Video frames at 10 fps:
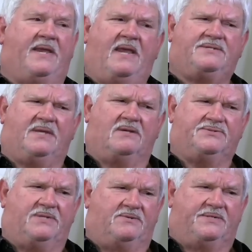And that's
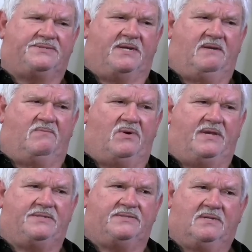also the same
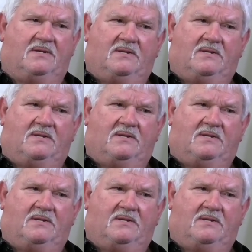race